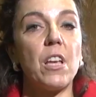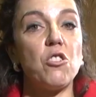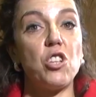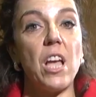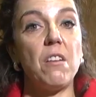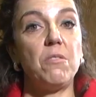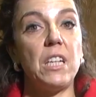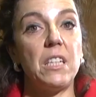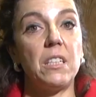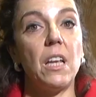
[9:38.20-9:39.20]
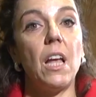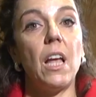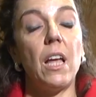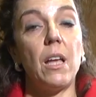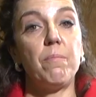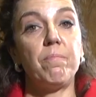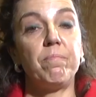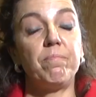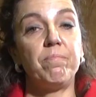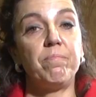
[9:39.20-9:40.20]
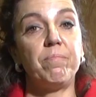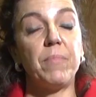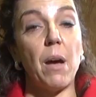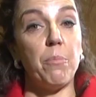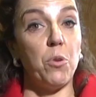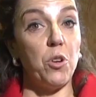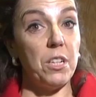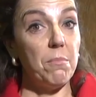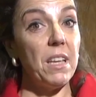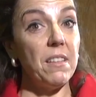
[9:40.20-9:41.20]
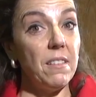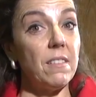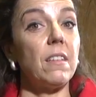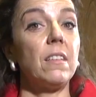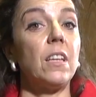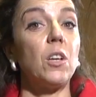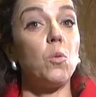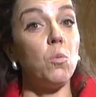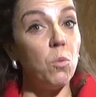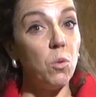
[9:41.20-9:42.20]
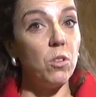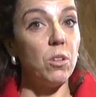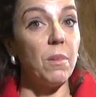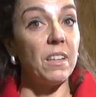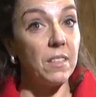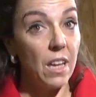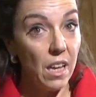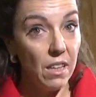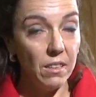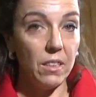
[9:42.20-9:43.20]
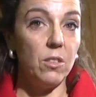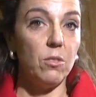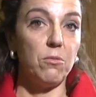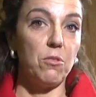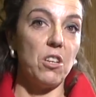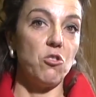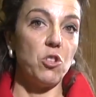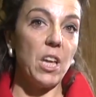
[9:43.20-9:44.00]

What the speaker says: sharing appointments, the cumul de mandat in the French